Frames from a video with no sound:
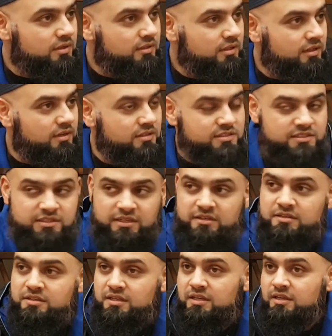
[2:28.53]
that
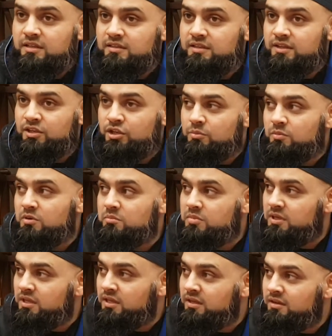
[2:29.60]
indeed the human
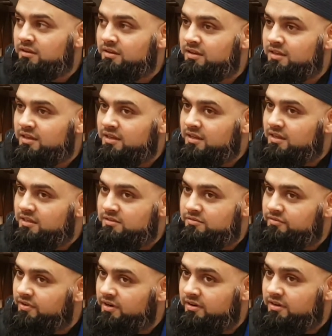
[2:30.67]
being is
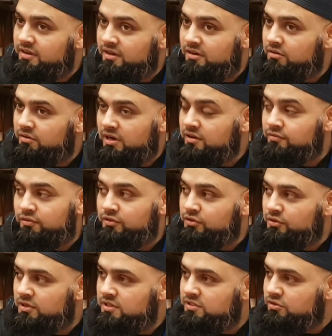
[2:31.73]
very ungrateful
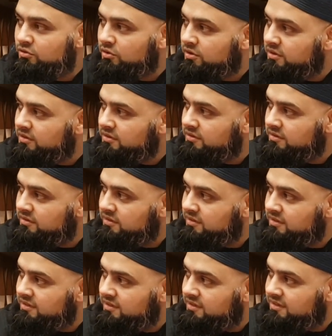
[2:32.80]
to his Lord.
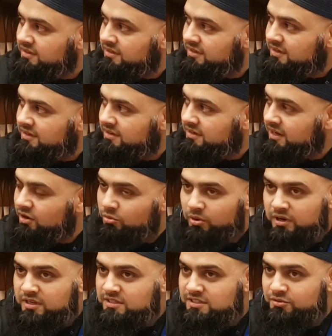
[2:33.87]
Now
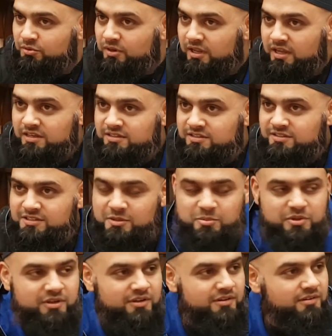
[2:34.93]
what is the relationship
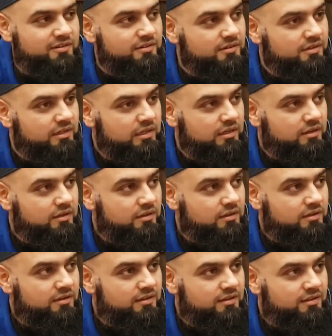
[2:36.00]
here?
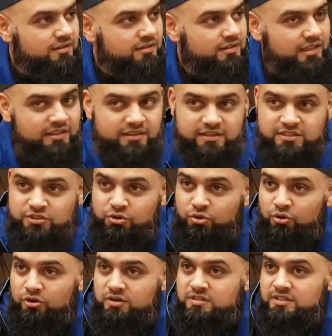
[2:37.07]
That this
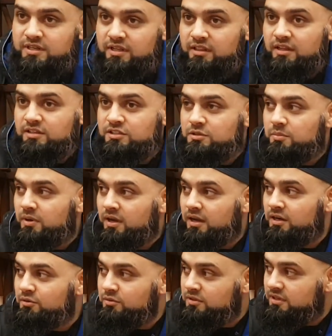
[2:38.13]
horse that Allah
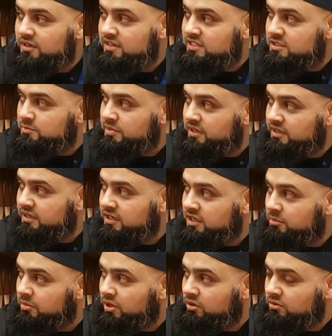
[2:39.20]
subhanahu wa ta'ala is speaking
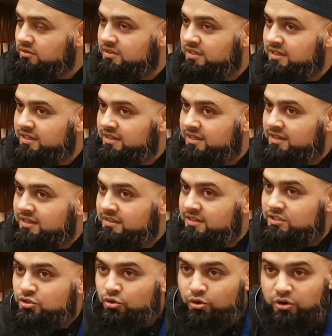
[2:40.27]
about,
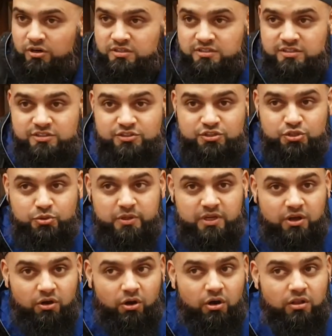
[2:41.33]
this horse is
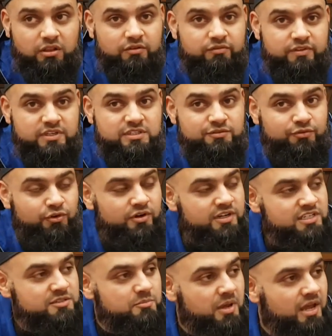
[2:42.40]
doing all of this for
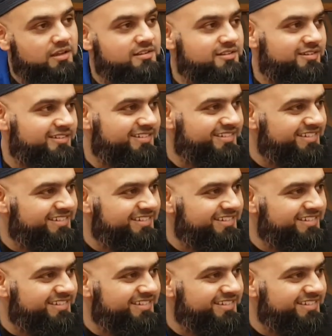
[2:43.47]
his master.